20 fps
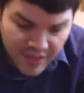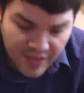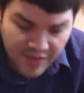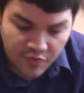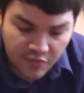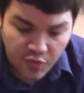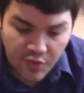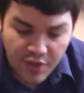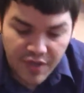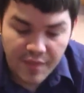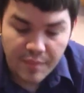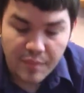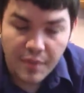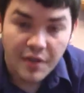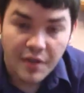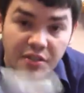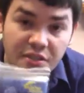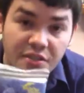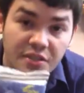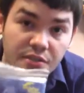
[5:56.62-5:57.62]
have rain
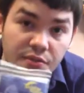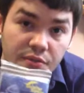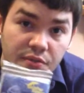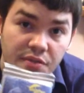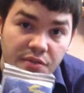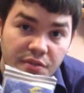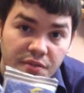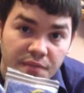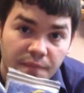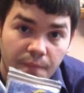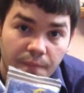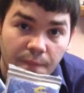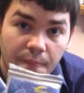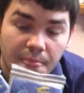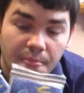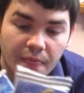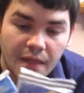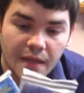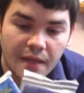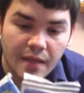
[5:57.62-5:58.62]
ponchos,
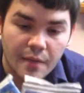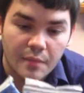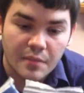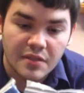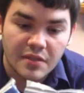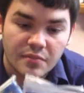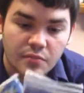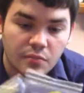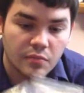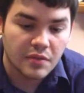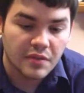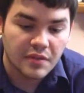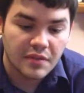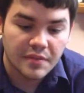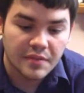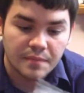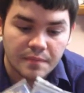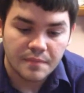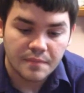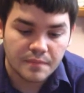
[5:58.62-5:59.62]
just
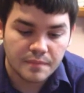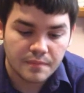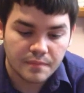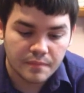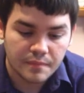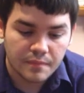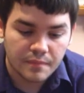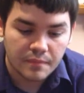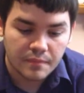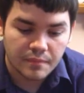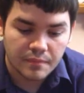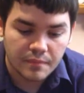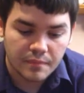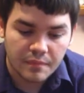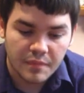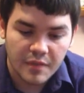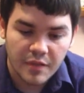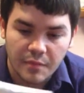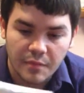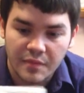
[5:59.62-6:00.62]
really,
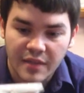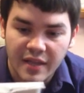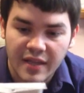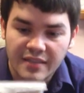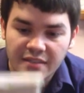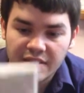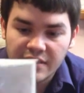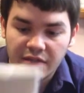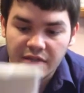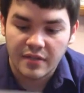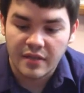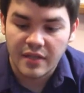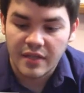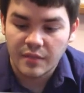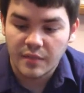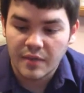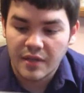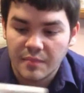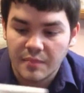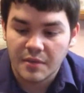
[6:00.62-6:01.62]
plastic,
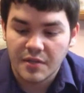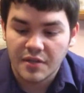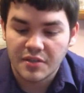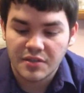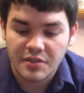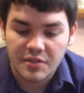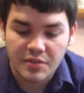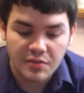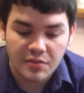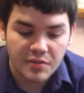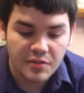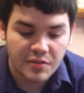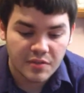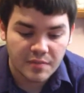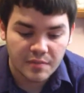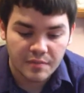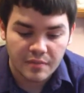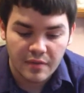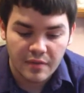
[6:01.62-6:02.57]
lightweight ponchos.